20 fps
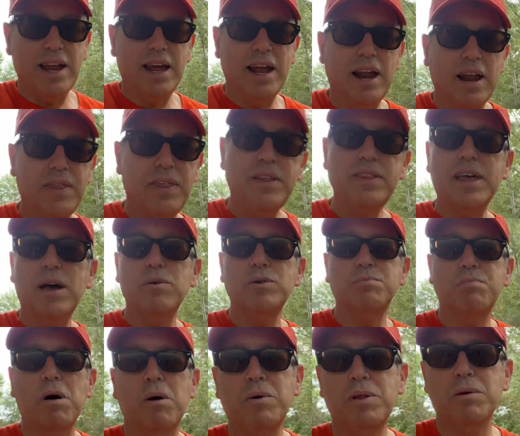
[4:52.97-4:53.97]
And I think that was
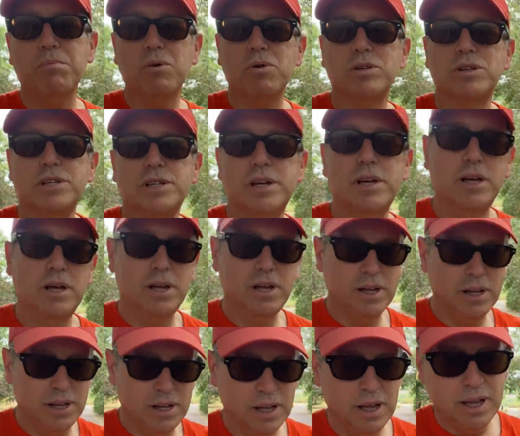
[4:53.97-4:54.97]
probably the most
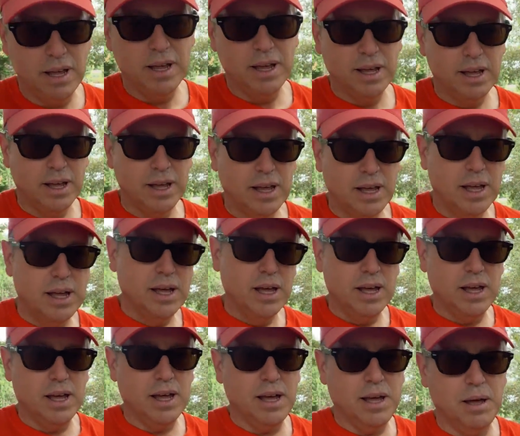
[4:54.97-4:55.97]

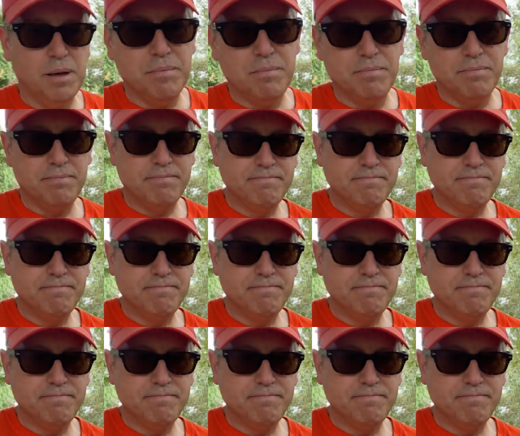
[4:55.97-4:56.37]
um,